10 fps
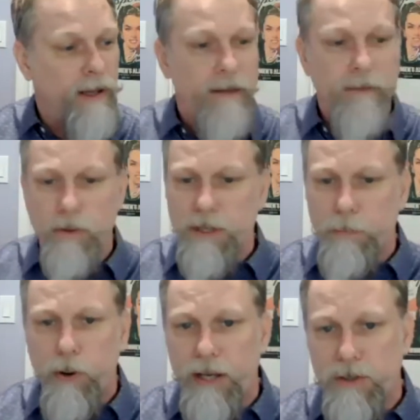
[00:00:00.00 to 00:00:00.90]
there was a
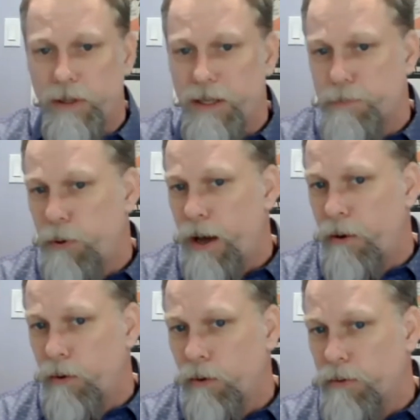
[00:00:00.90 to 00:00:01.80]
press release put out
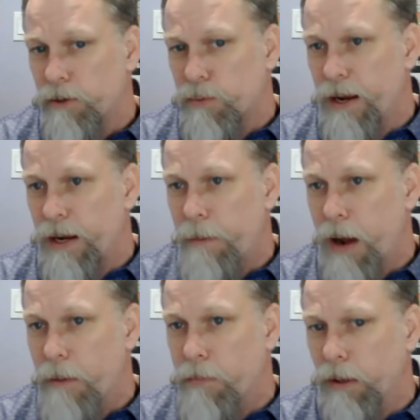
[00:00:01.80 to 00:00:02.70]
earlier this week.
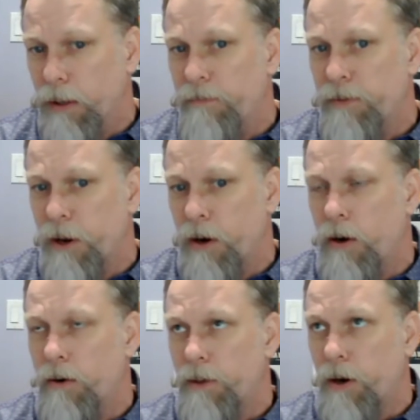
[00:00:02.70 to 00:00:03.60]
I believe
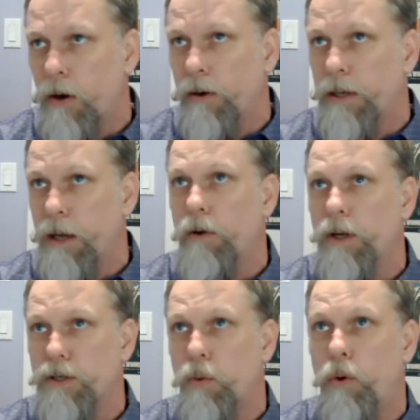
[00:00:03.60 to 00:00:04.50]
they're
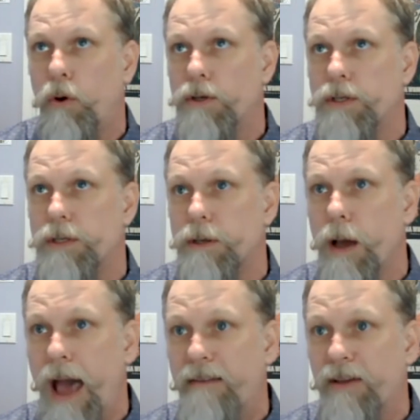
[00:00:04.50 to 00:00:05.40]
gearing towards
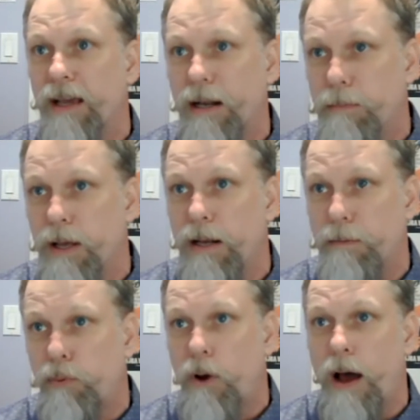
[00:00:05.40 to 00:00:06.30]
having an
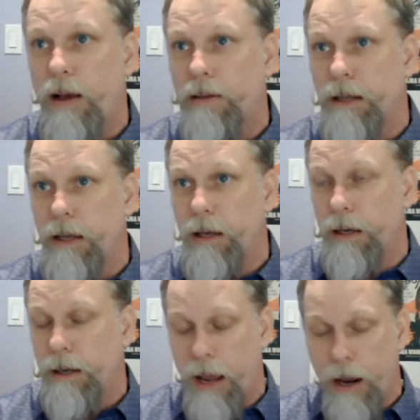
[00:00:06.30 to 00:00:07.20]
admitted product
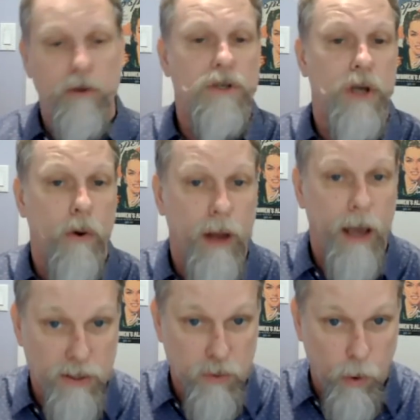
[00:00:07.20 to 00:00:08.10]
in Arizona
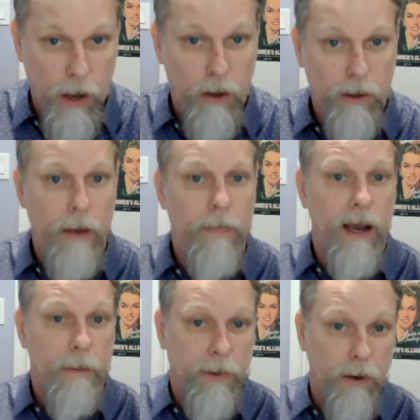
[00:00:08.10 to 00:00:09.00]
as well coming
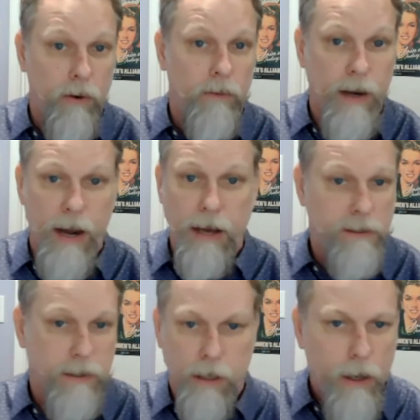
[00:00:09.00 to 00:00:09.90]
up here in the
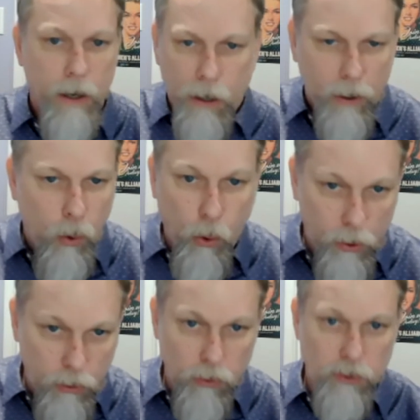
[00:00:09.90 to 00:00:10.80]
next
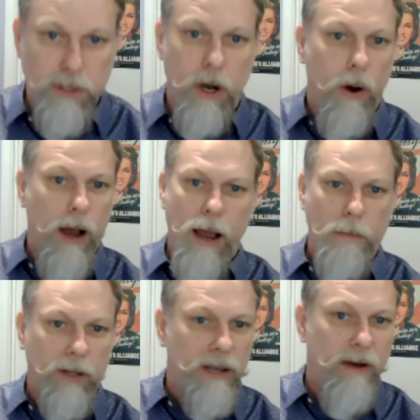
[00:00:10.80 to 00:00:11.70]
quarter or so. I
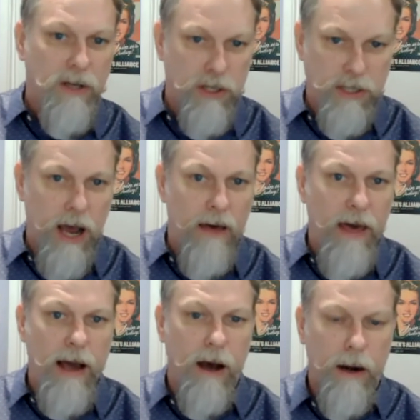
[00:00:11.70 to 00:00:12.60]
believe I just saw
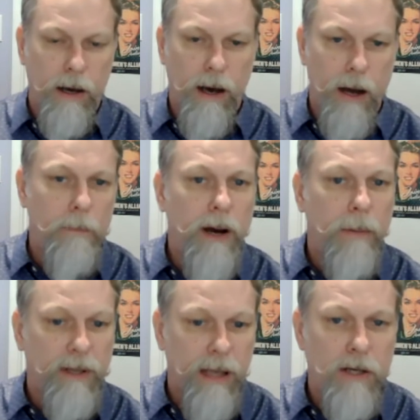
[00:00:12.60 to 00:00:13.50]
that on a
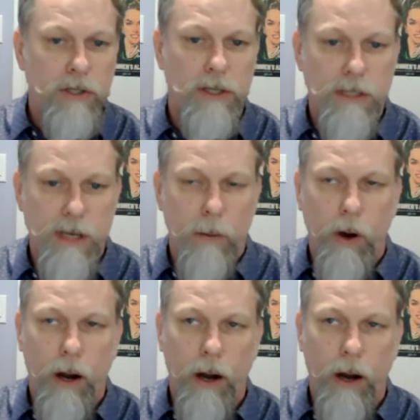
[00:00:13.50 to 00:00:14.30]
publication somewhere.